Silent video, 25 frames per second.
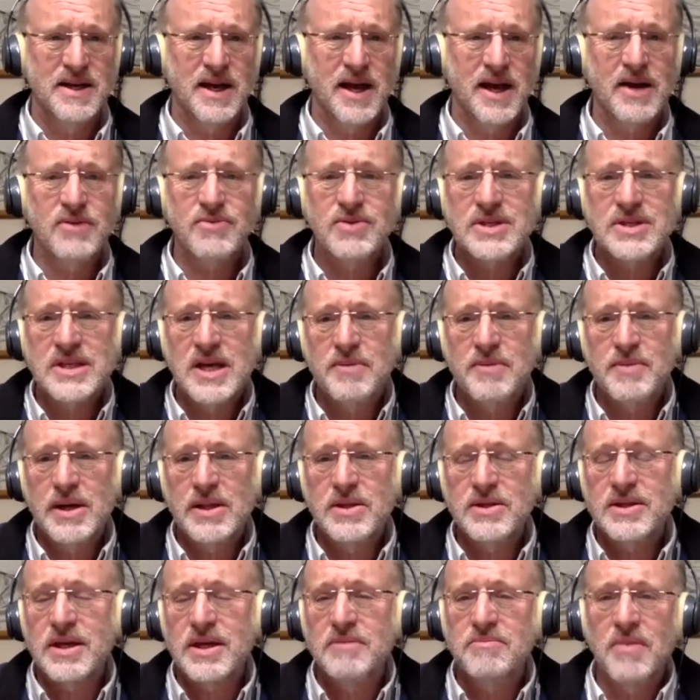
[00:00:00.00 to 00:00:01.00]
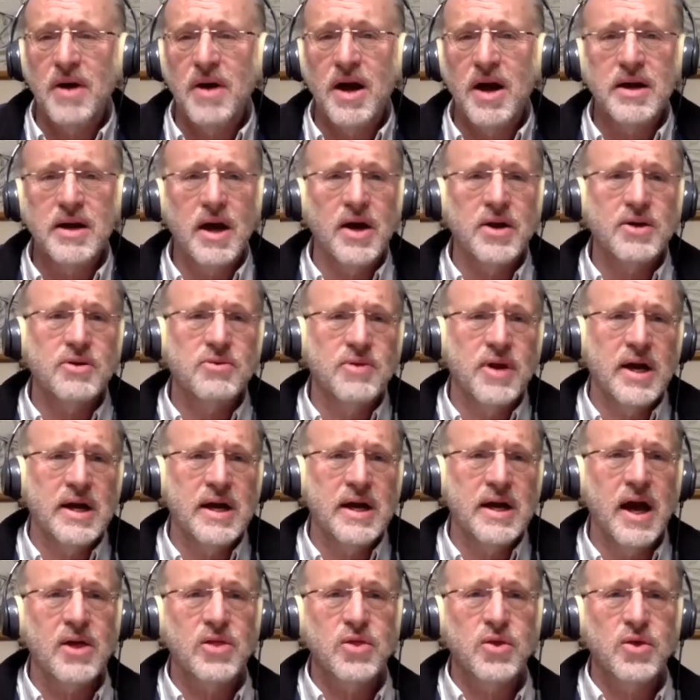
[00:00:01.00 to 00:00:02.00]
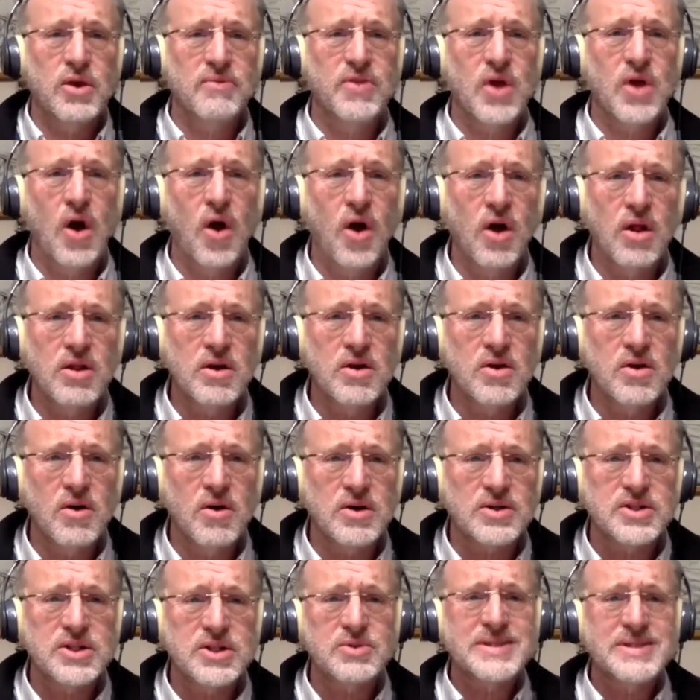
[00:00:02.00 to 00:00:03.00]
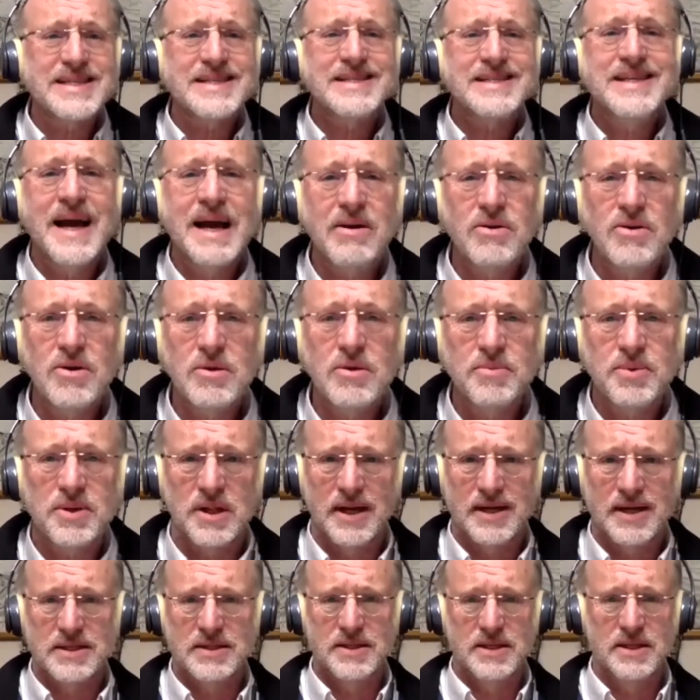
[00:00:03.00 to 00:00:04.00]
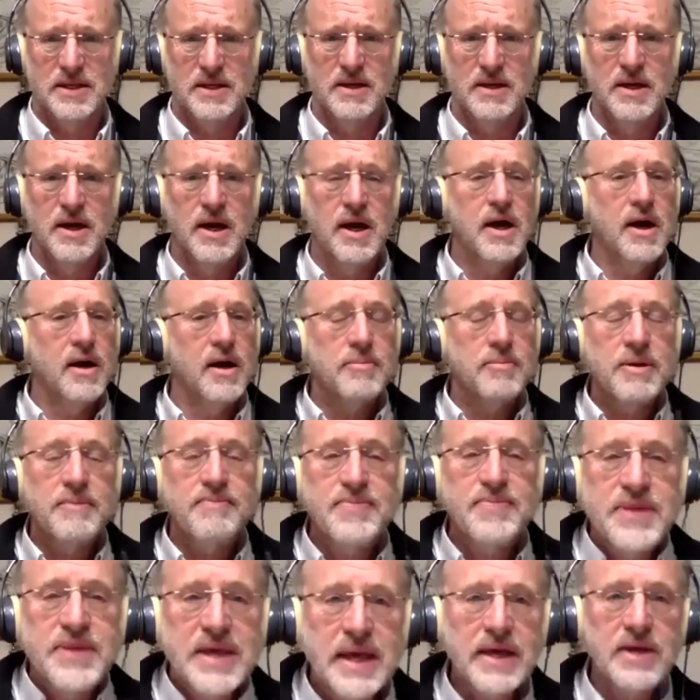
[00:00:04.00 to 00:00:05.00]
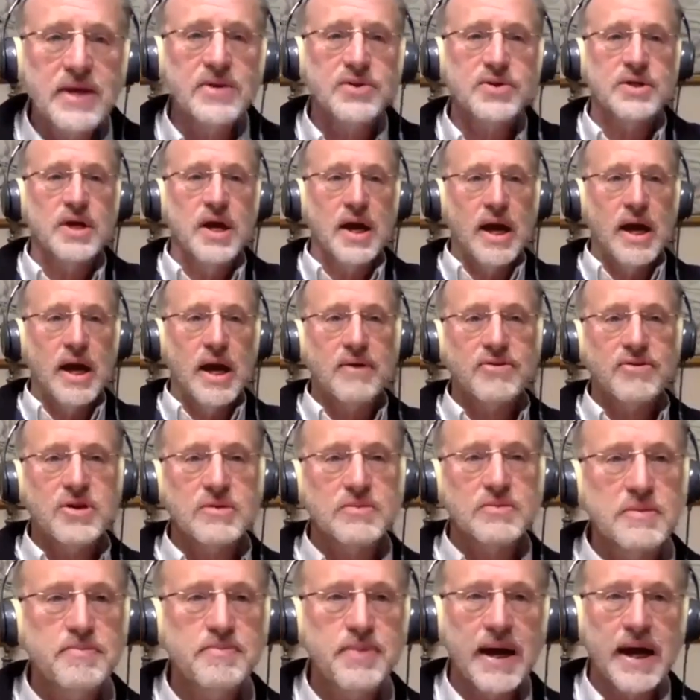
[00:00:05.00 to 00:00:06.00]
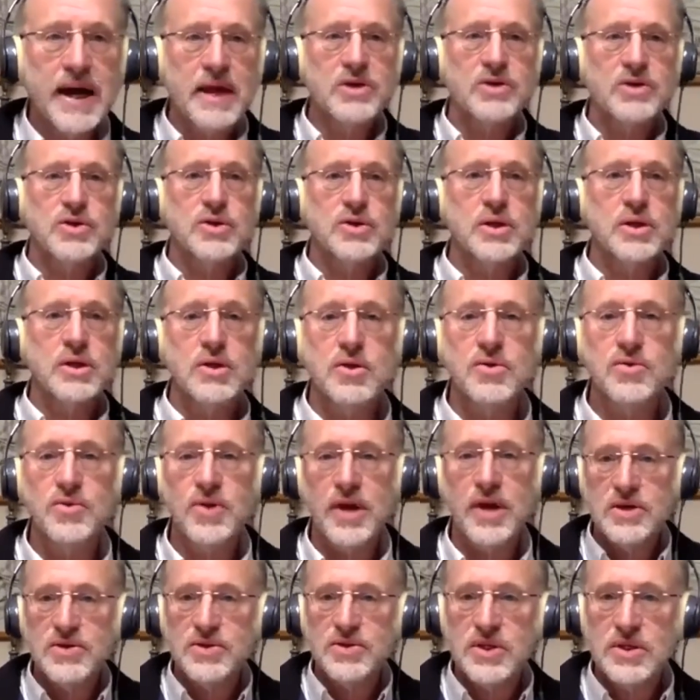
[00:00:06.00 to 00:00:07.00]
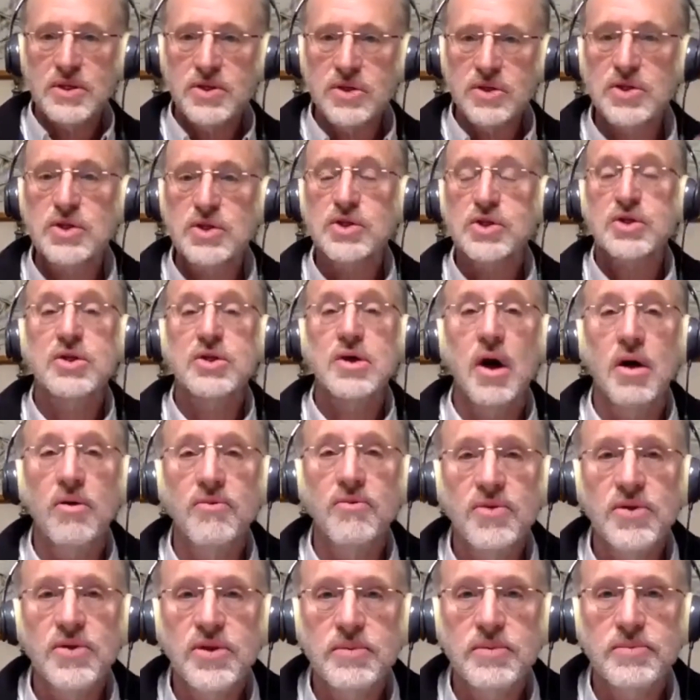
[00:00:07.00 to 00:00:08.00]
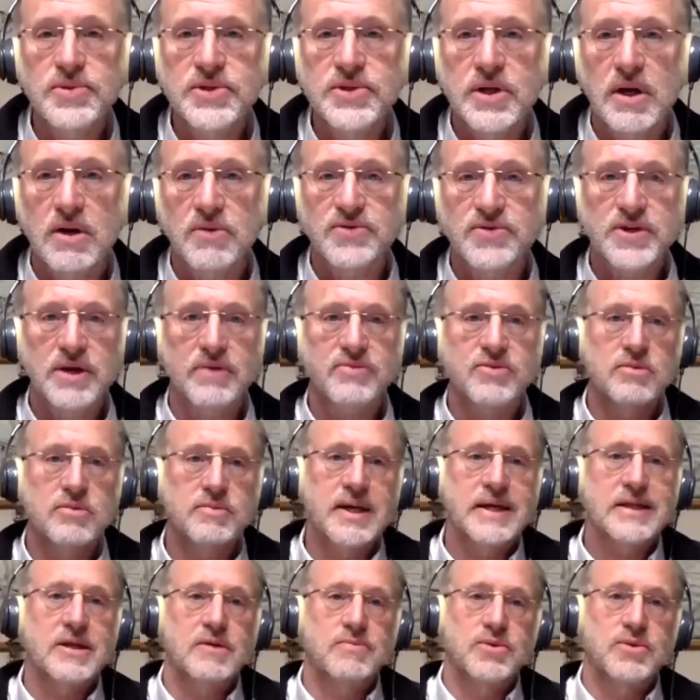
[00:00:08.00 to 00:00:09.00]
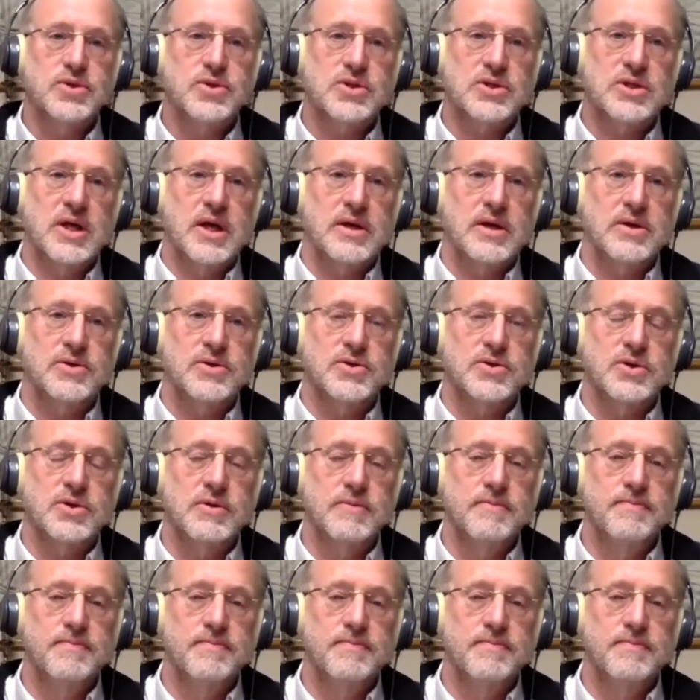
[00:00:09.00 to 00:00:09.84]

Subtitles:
Every time I looked at Mayan or I thought of the Holocaust. It was a terrible idea. But kids have to be passionate and crazy to discover themselves. They have to make their mistakes.